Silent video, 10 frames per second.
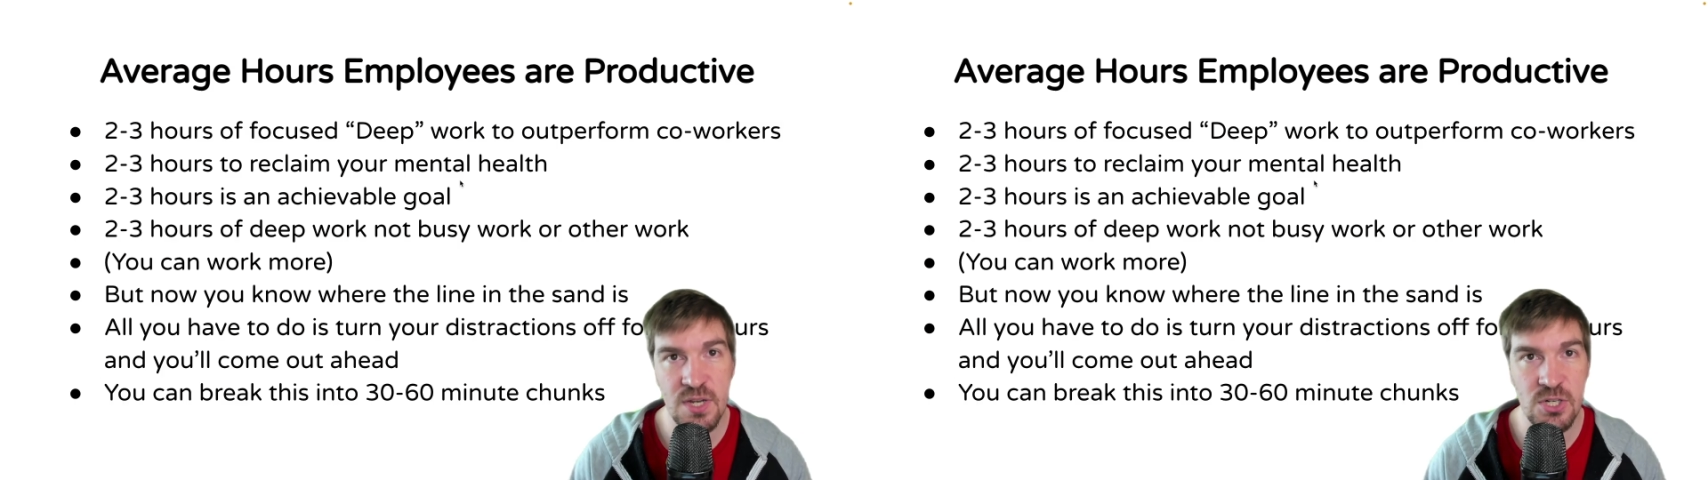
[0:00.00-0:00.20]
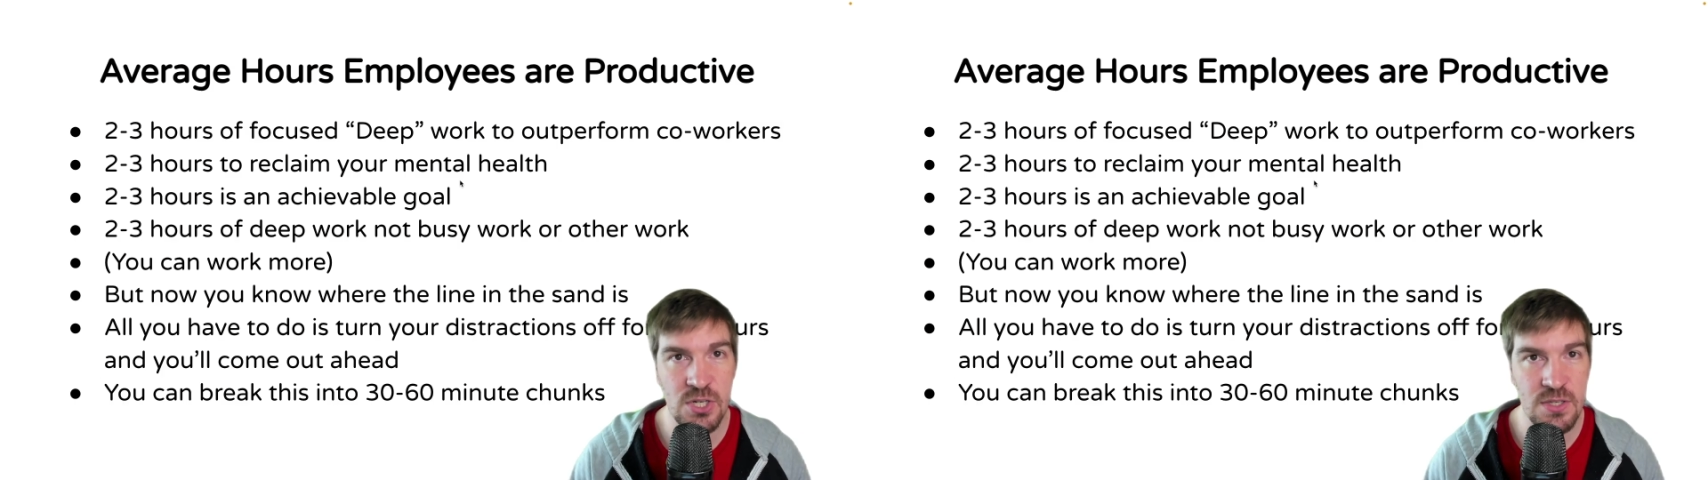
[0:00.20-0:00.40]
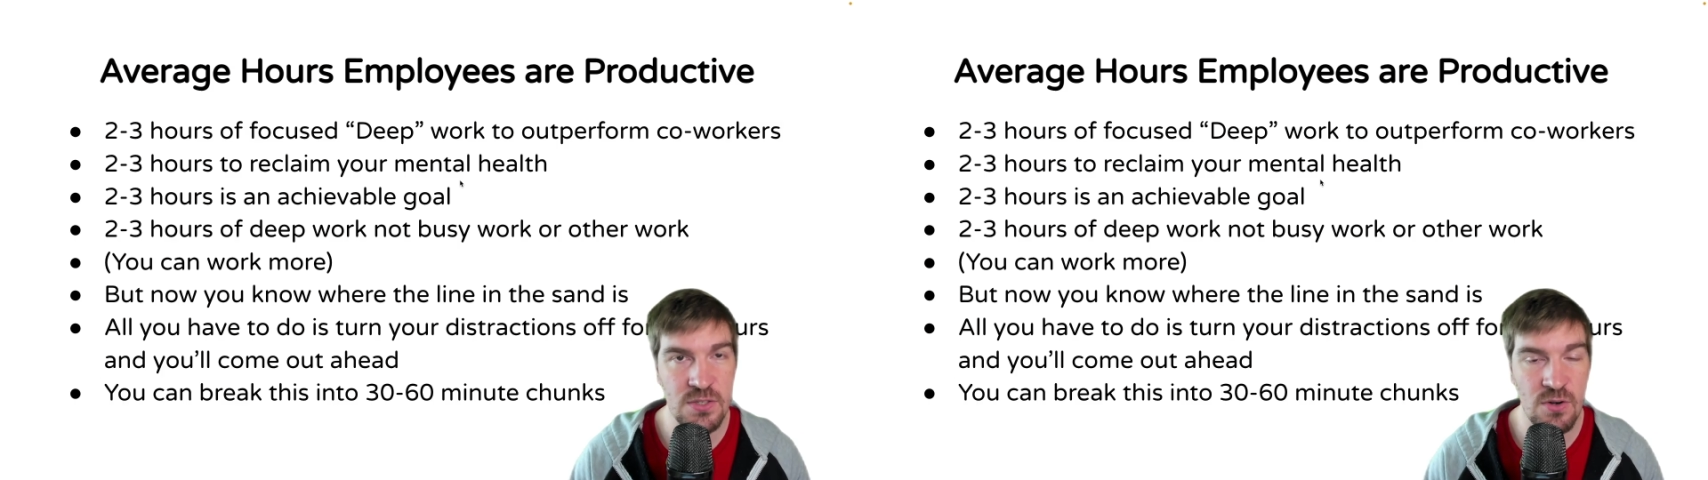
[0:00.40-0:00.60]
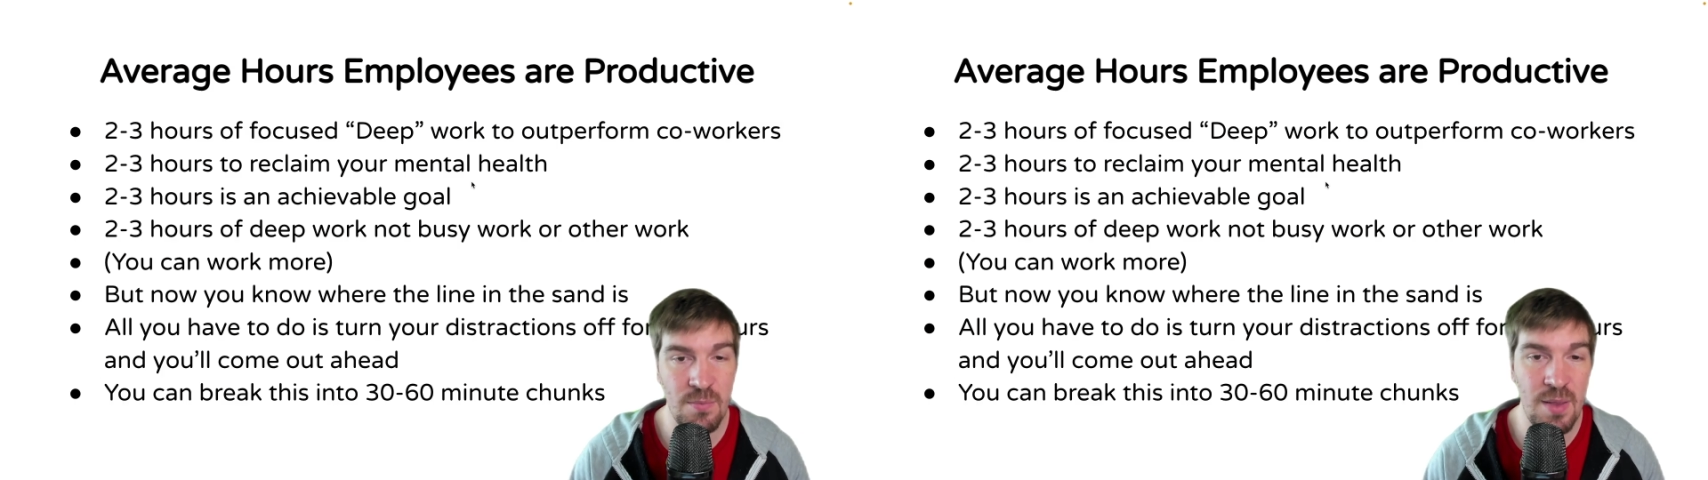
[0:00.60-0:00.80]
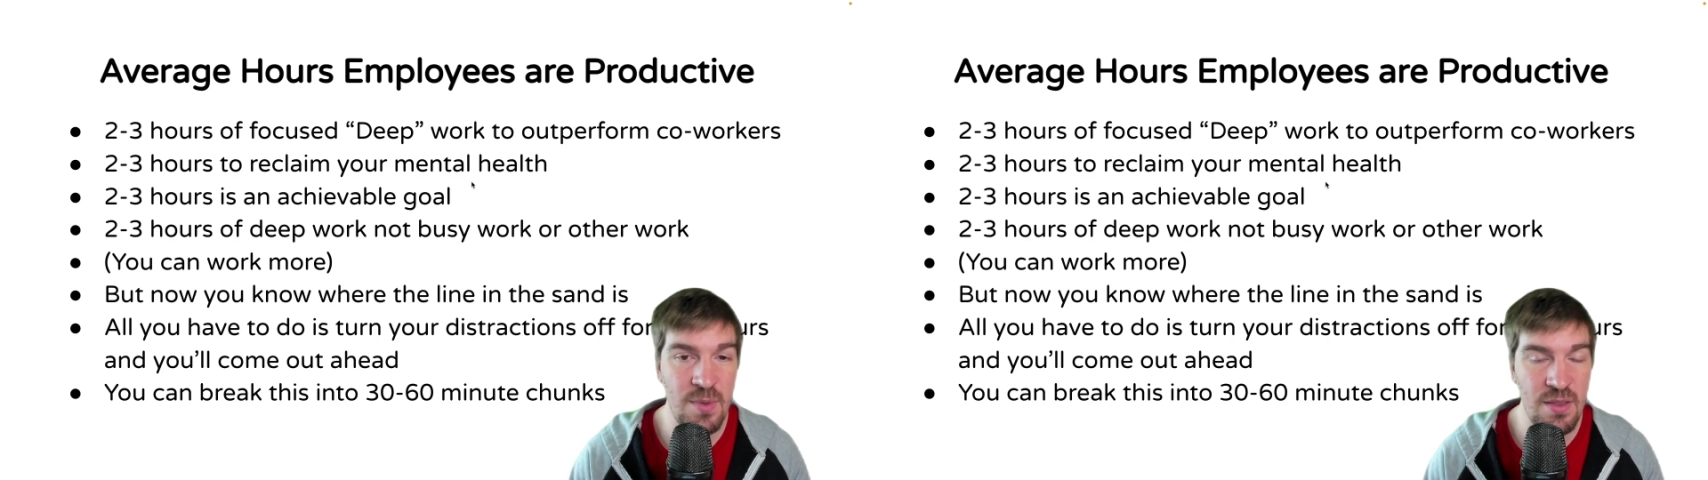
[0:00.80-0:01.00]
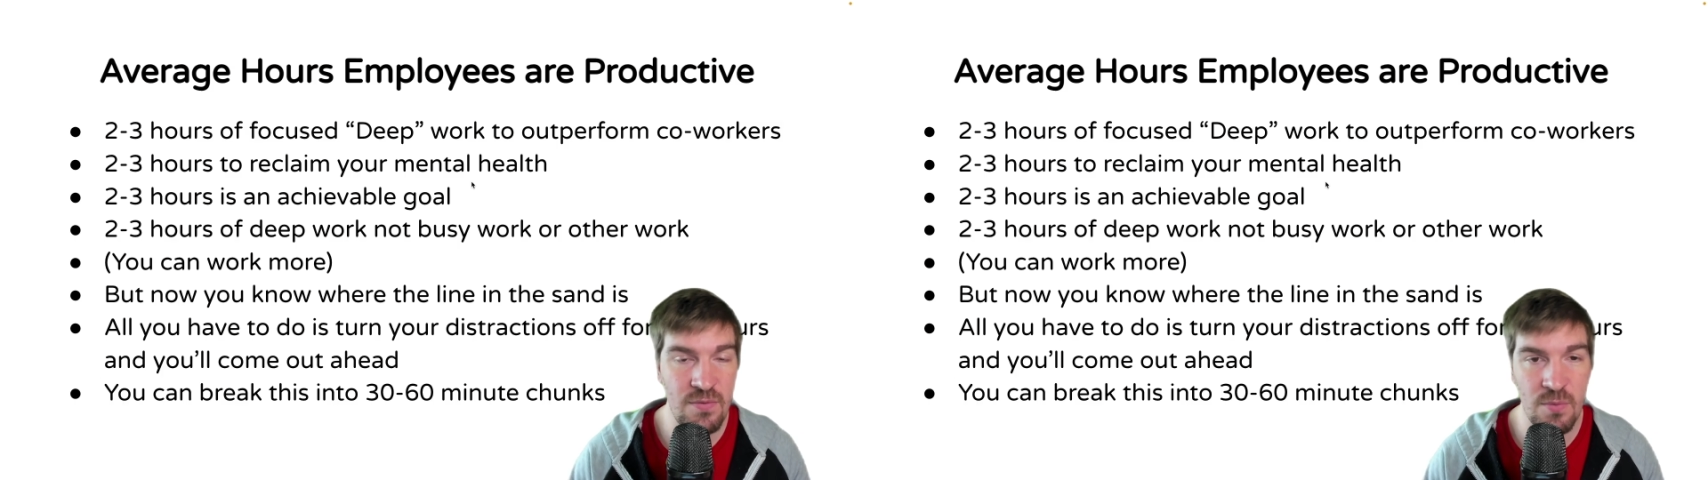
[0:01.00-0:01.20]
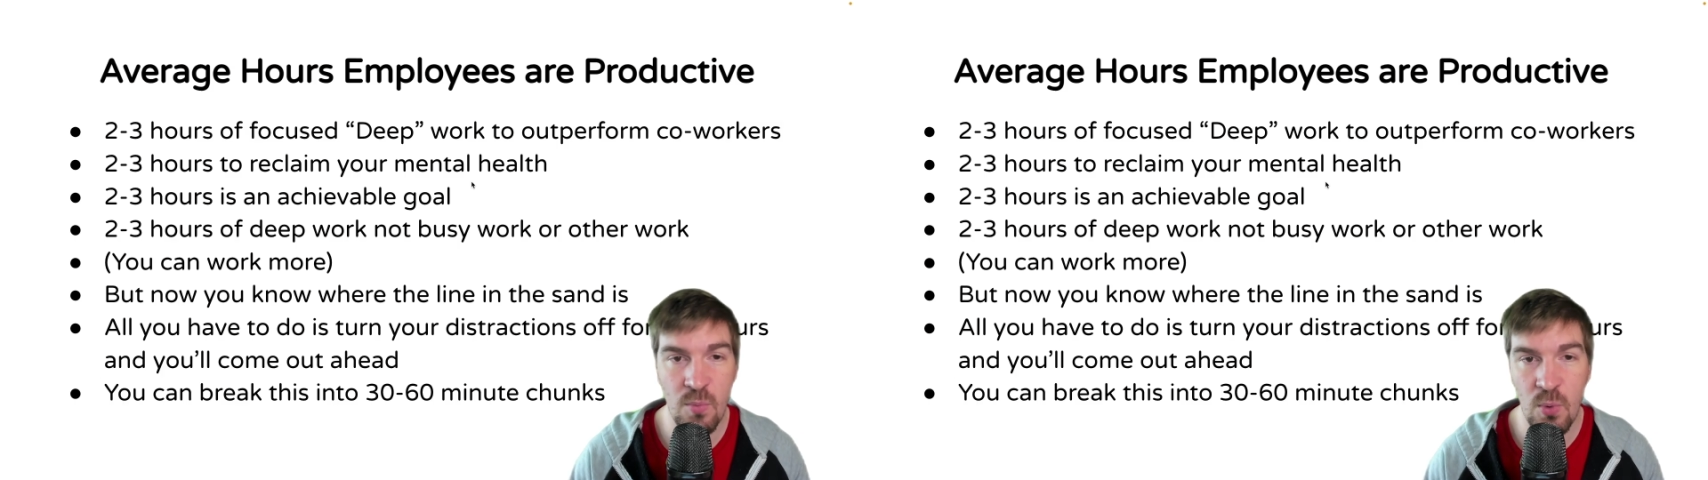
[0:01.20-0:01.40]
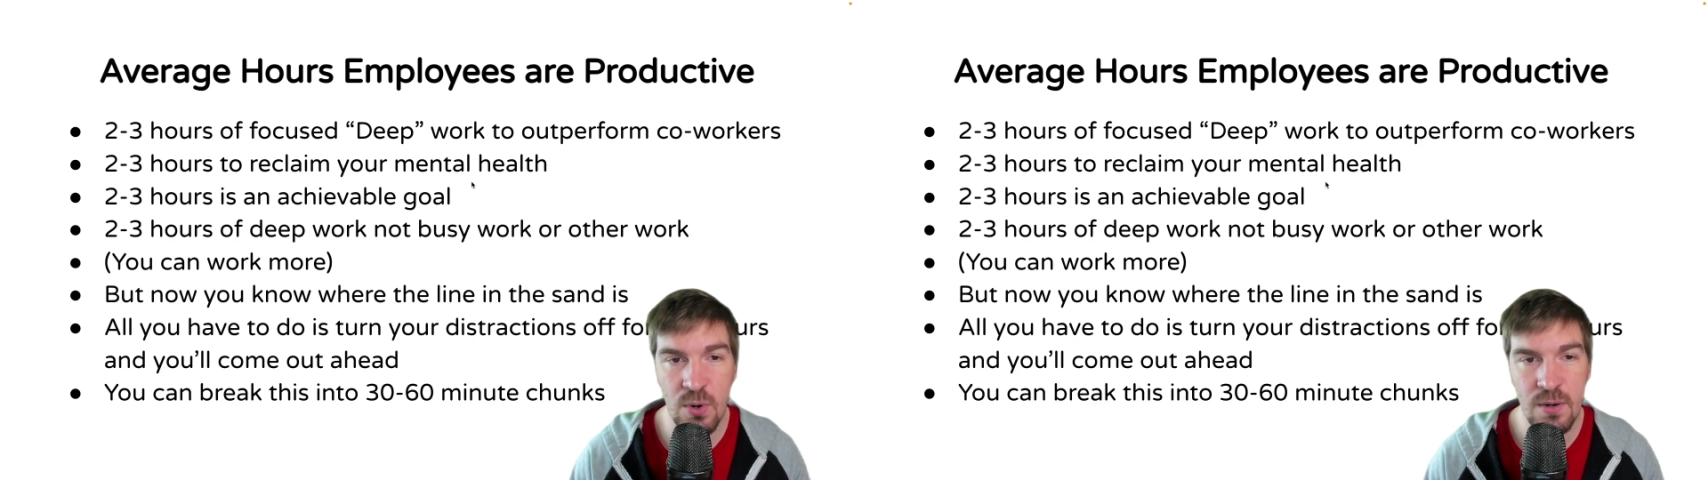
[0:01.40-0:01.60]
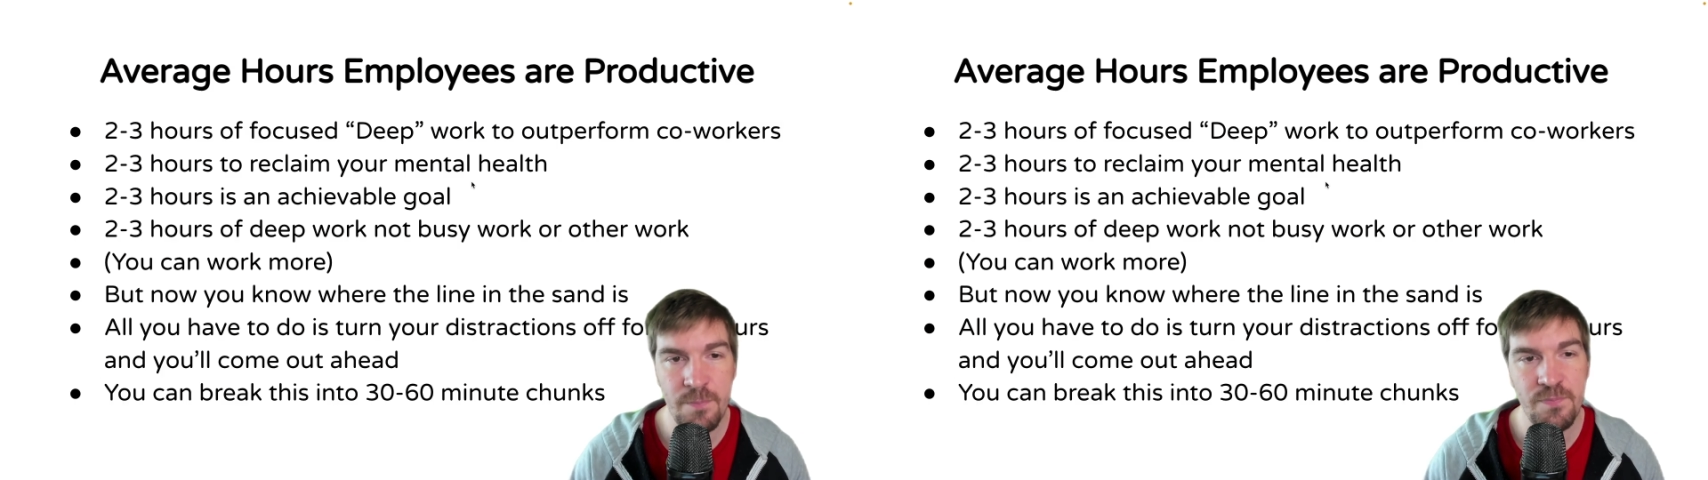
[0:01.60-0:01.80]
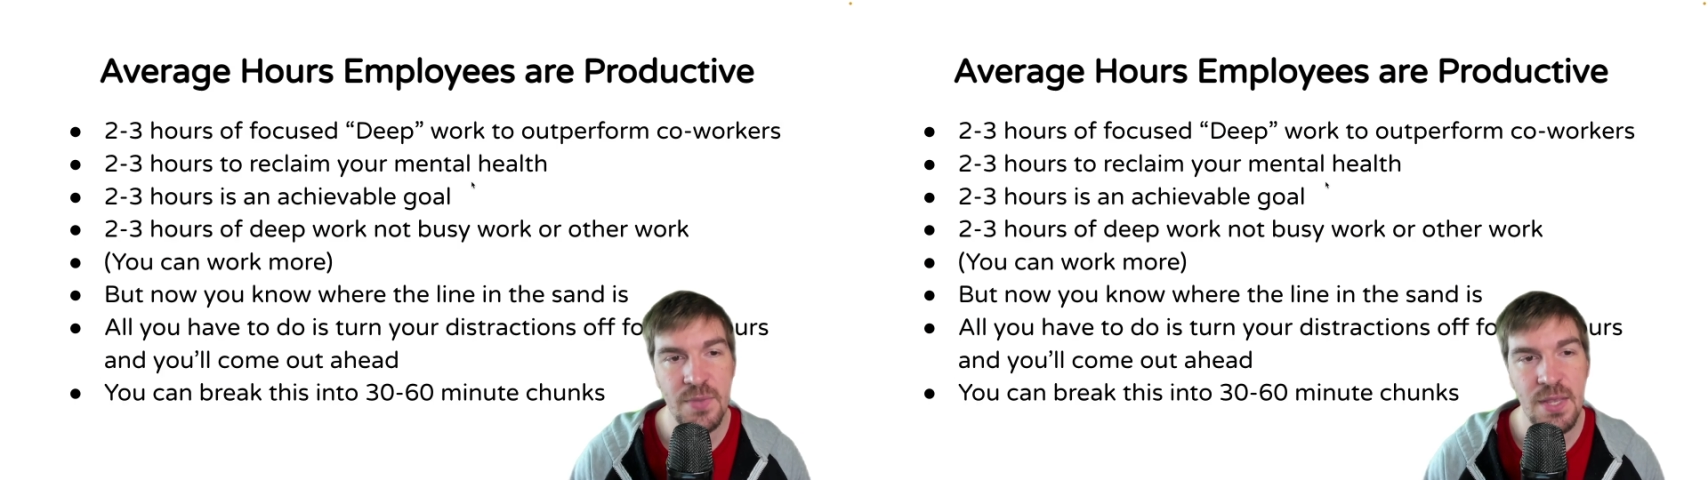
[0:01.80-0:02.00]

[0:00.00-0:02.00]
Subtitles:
sessions or maybe even more,